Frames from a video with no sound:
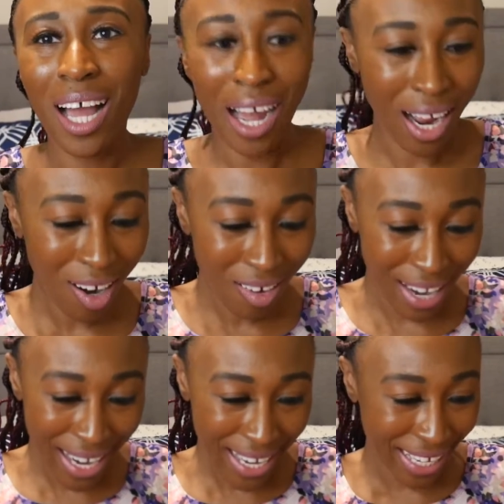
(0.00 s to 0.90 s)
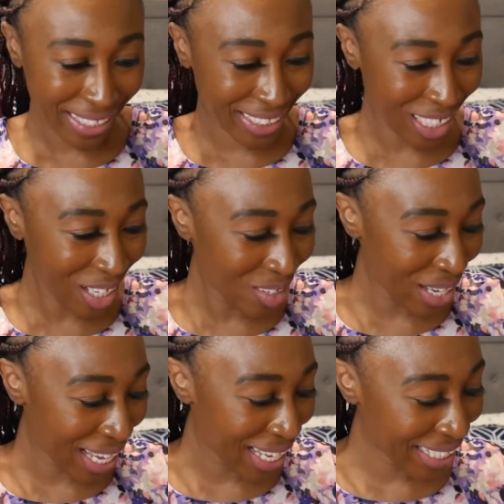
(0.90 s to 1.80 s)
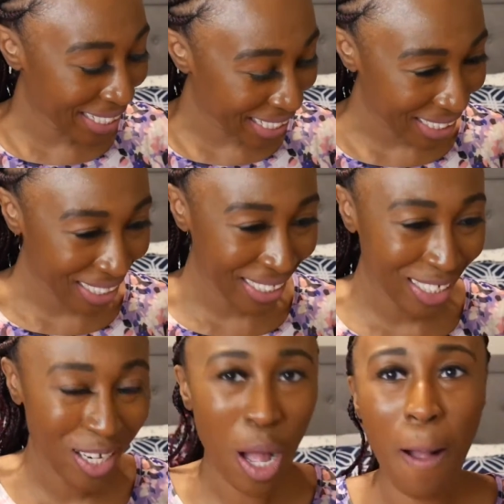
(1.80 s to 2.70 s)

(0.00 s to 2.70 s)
All right, so another